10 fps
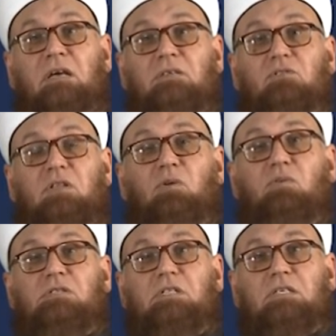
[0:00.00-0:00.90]
So they
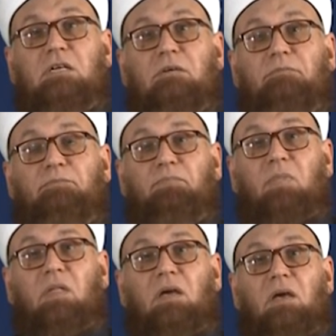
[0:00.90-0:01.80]
were sitting
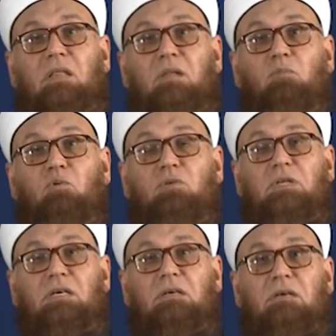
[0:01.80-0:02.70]
in the
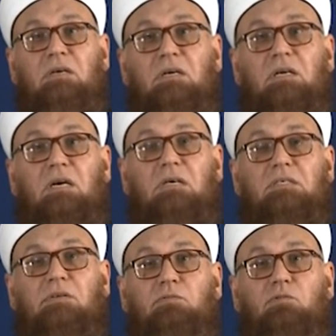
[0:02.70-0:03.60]
morning kind
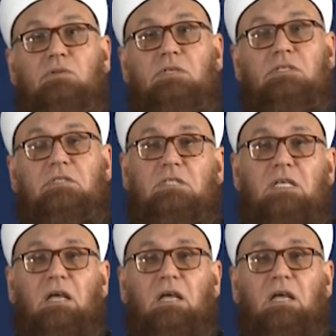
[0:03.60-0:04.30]
of coolness,